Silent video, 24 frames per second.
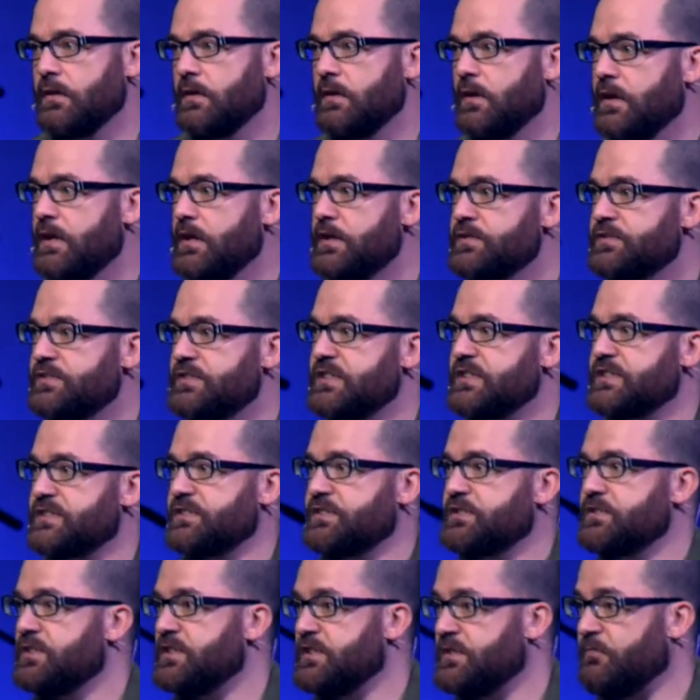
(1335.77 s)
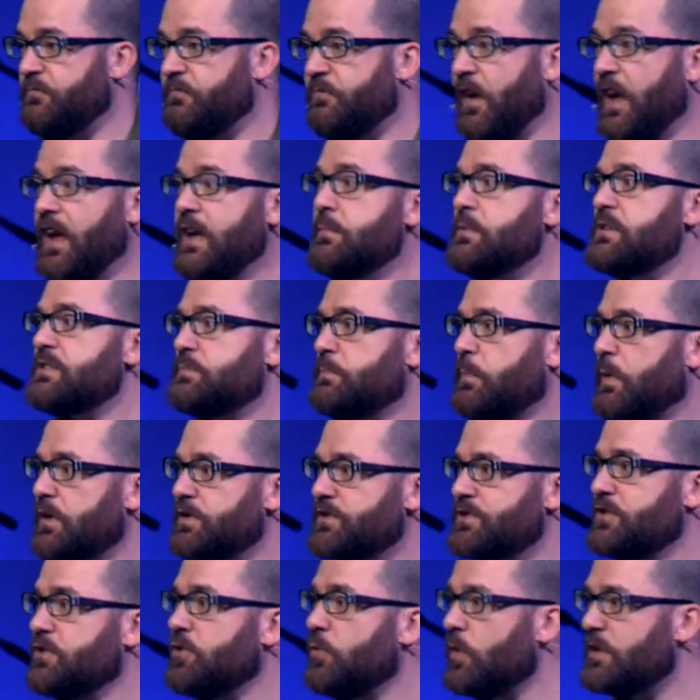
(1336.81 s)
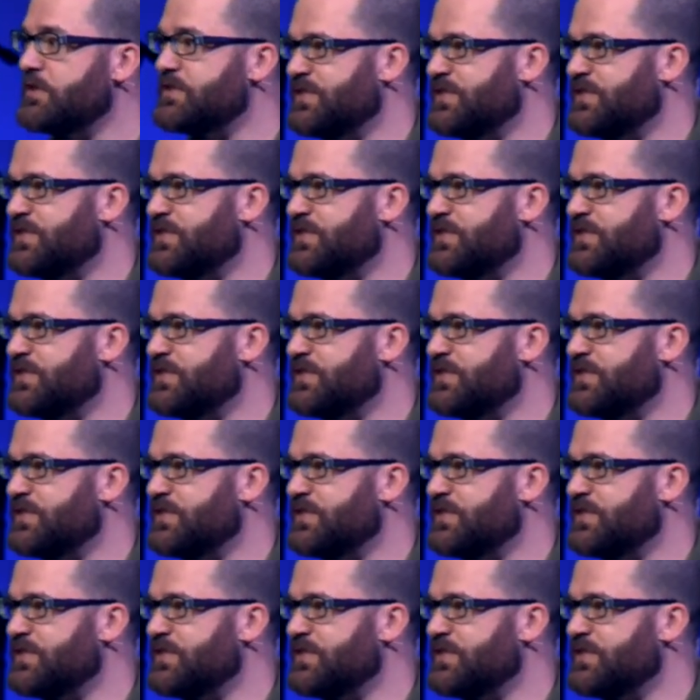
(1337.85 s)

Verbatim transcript: Here's this, this famous person who wants